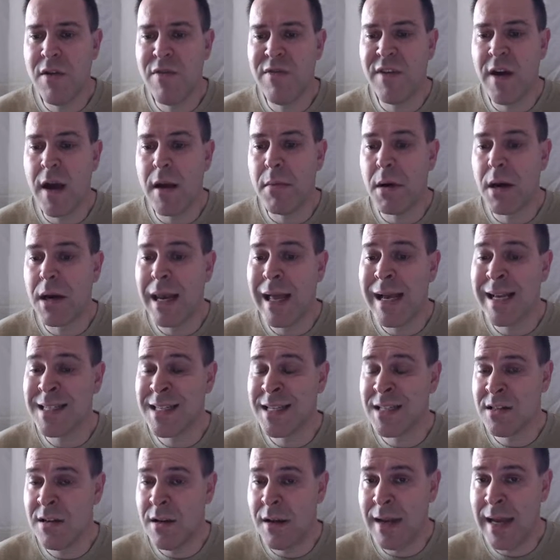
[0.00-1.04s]
fiberglass
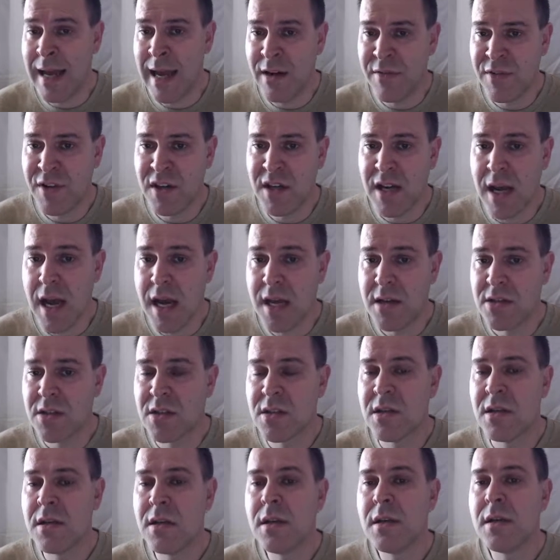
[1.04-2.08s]
is not
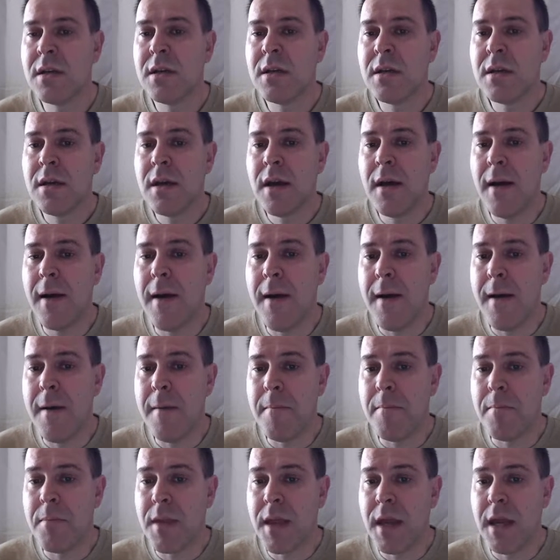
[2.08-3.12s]
advertised.
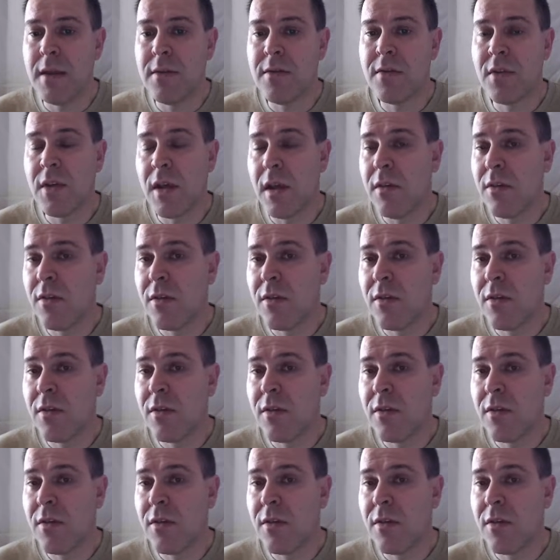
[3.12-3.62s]
It's